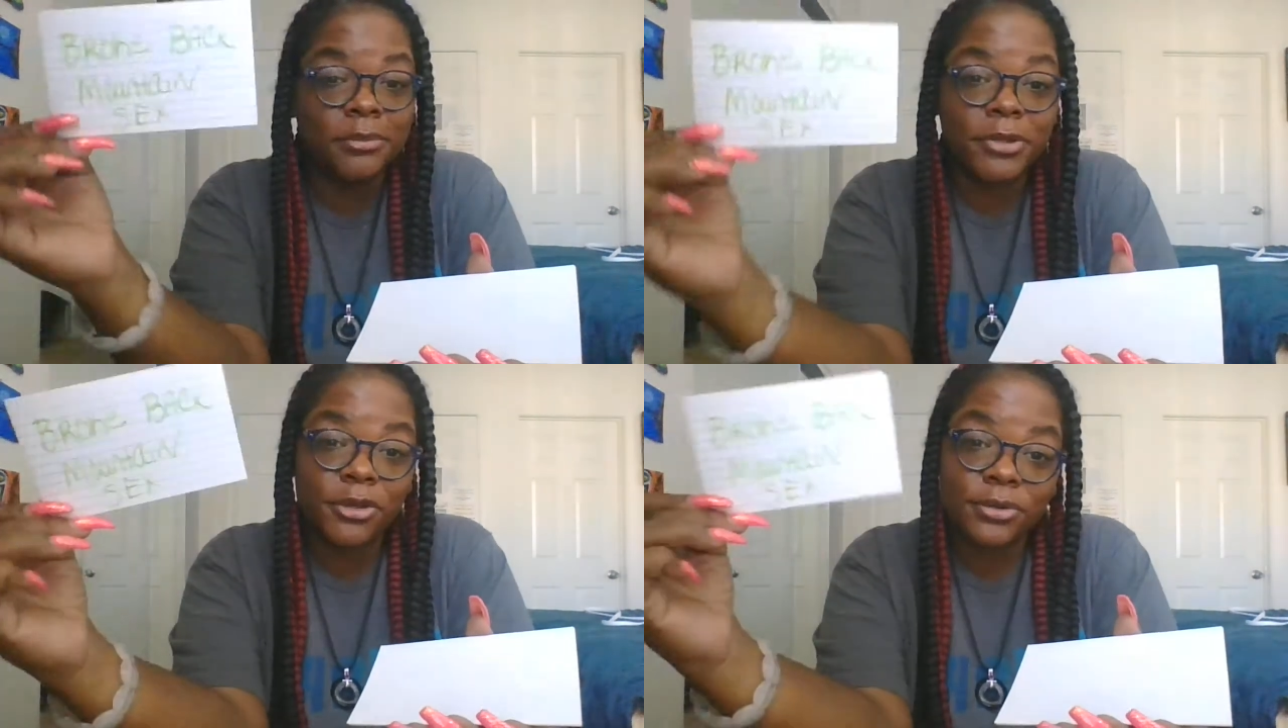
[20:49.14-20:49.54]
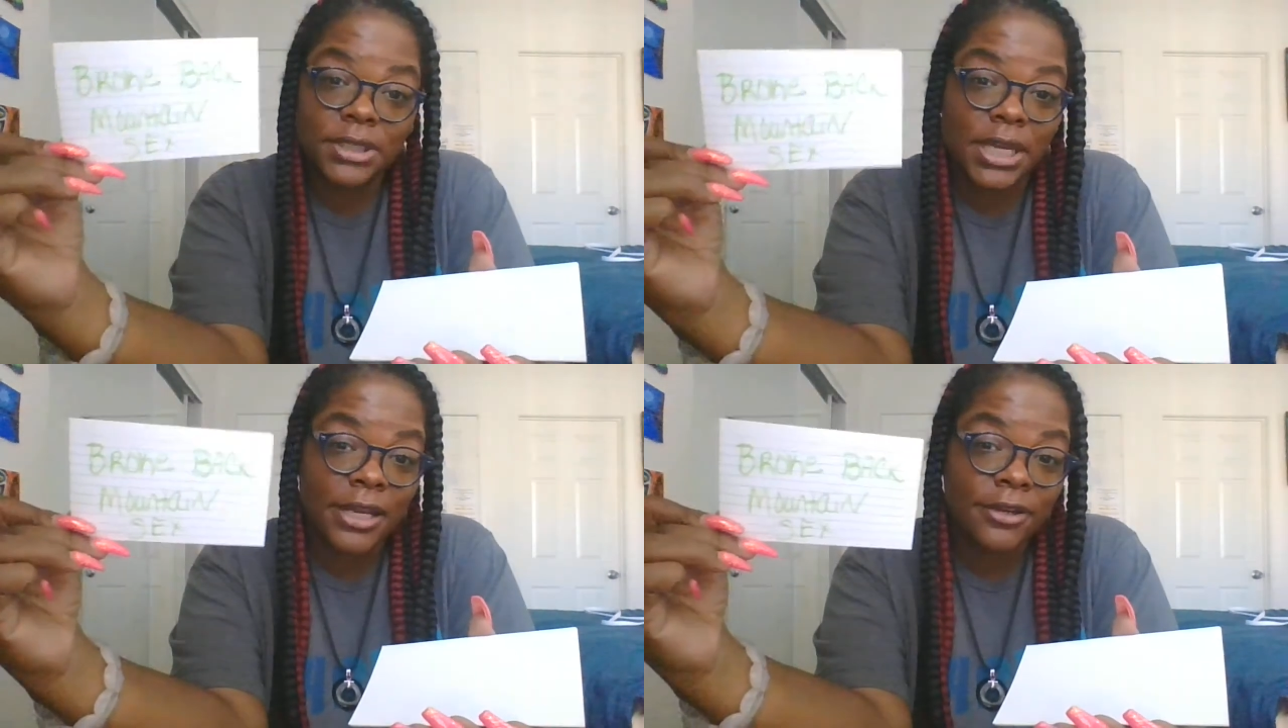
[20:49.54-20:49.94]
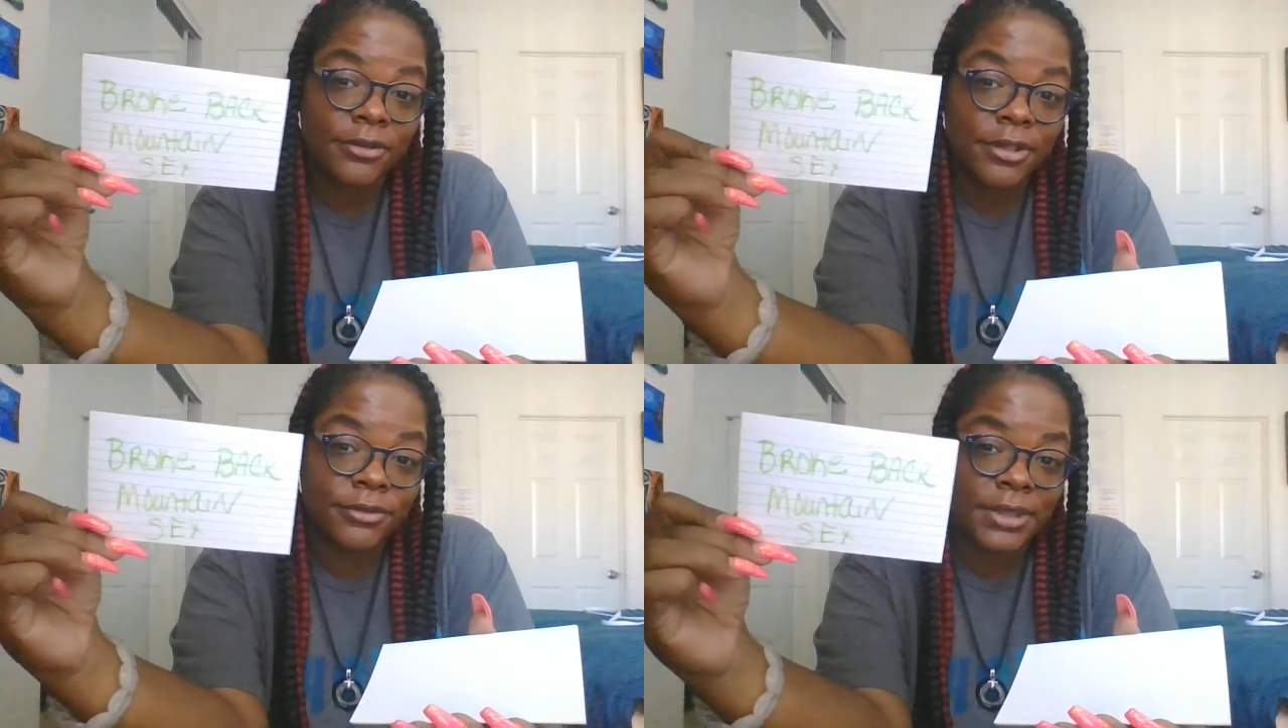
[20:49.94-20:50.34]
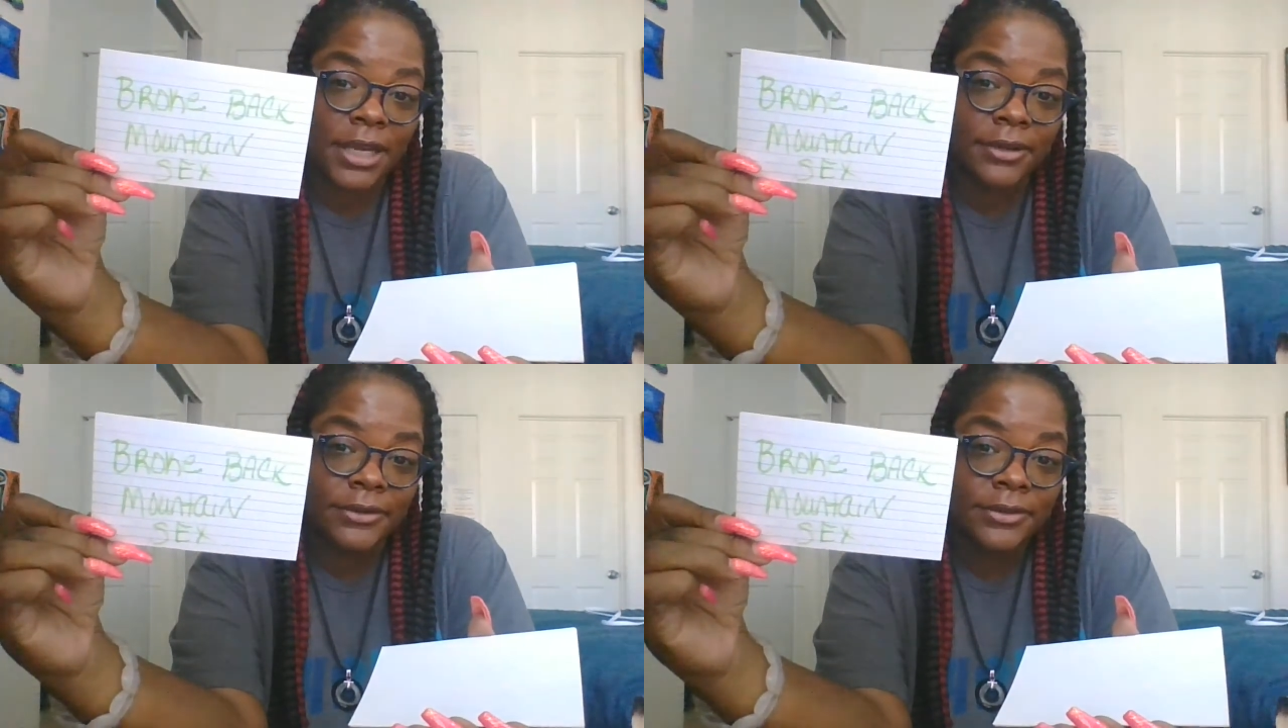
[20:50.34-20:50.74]
be on the down low
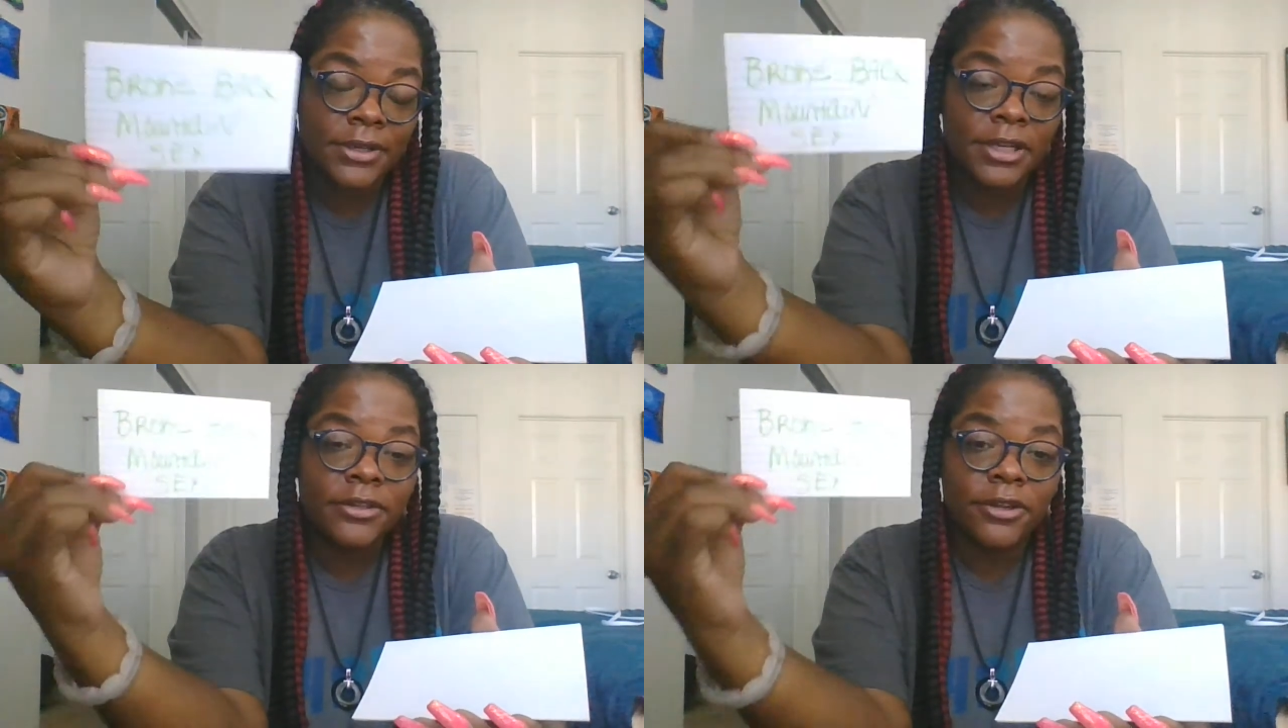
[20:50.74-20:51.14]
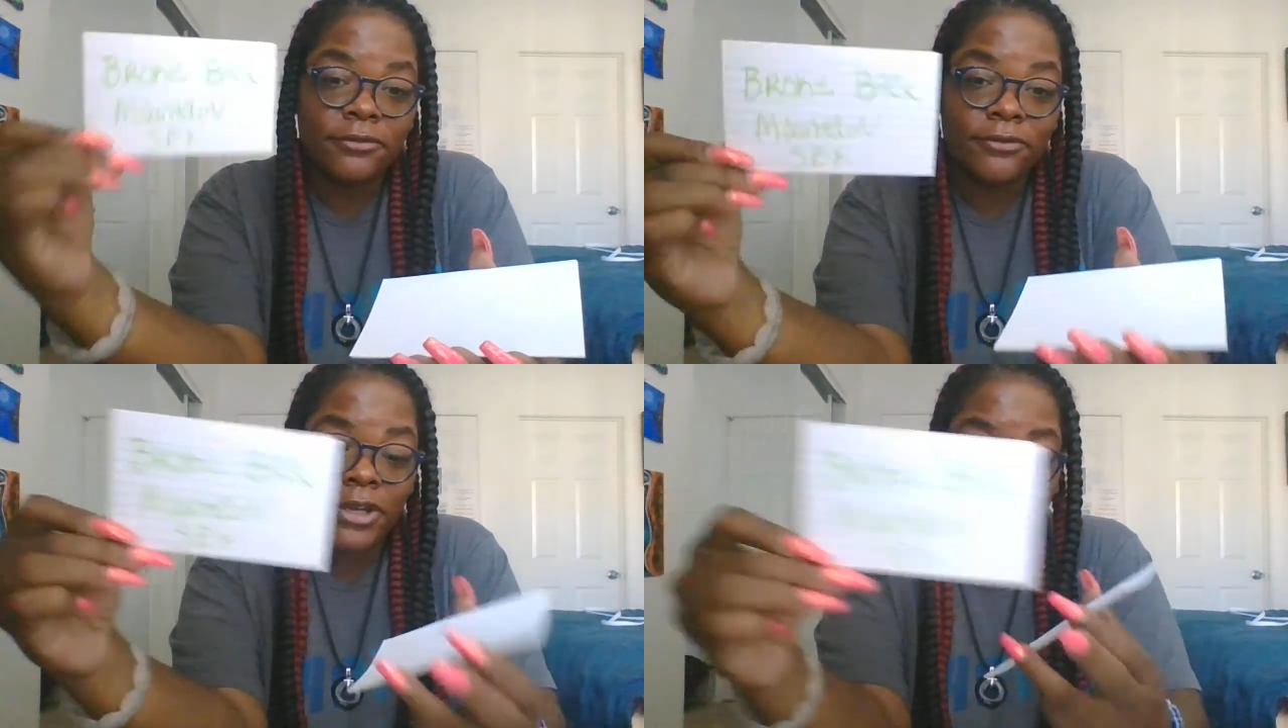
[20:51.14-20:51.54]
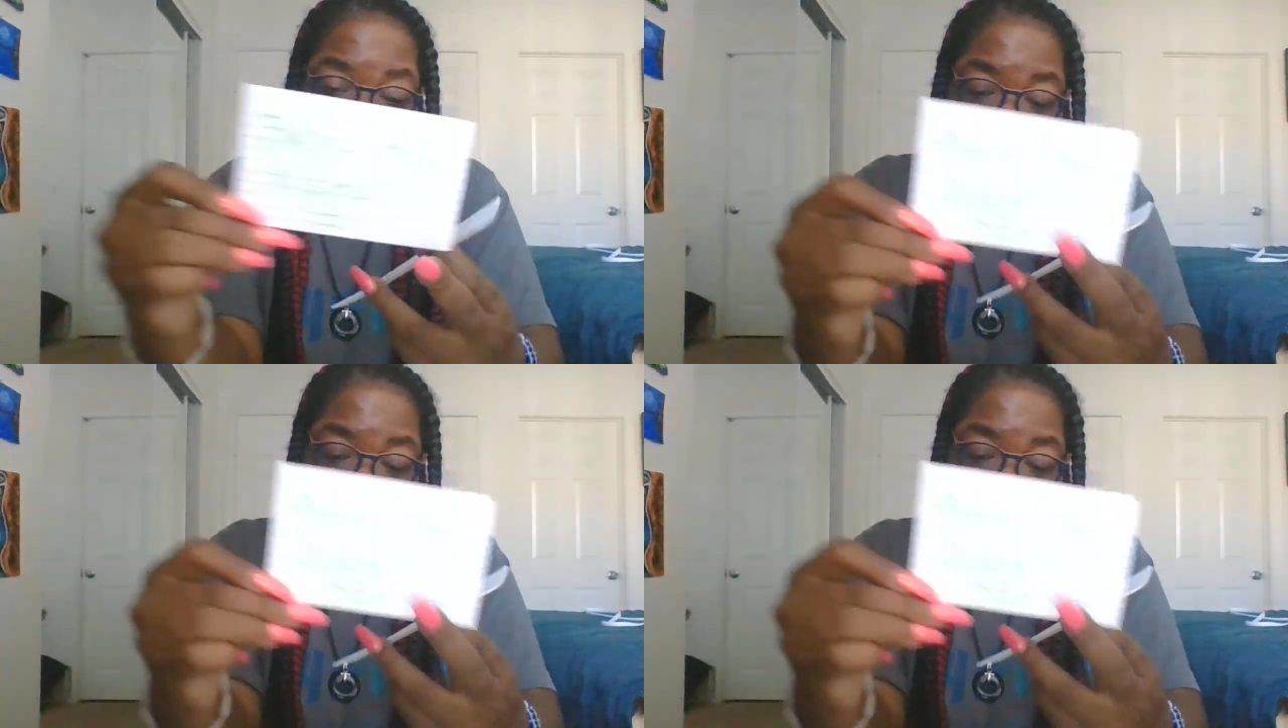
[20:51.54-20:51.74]
now. They're very